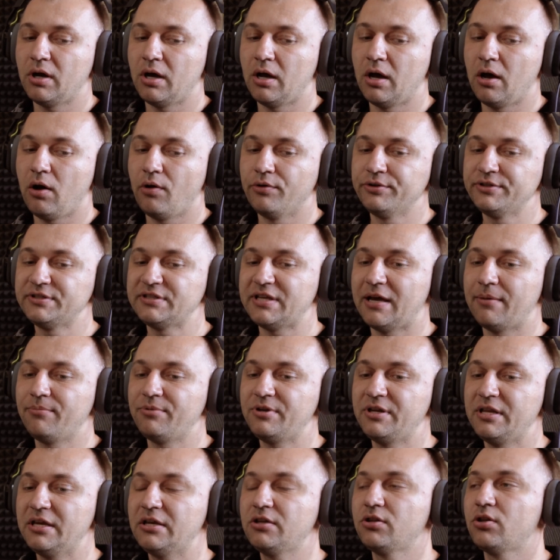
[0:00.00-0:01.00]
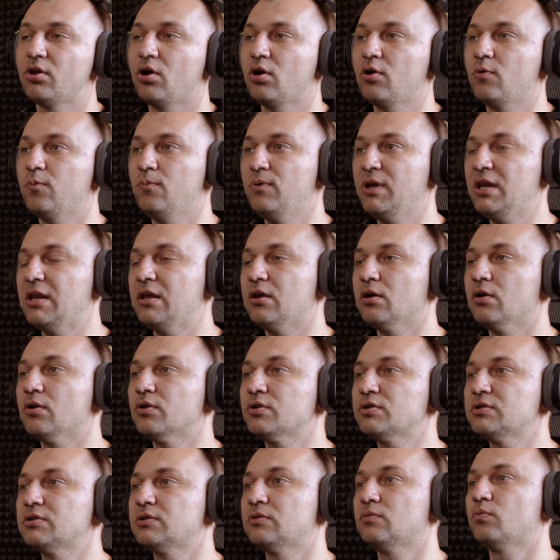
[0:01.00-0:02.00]
on some TikTok
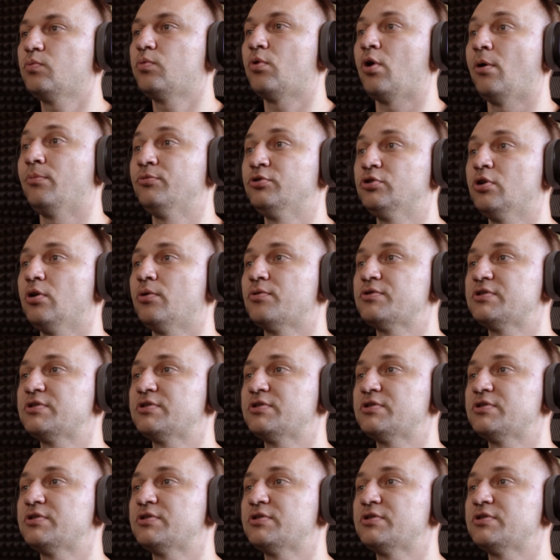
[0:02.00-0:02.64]
videos from those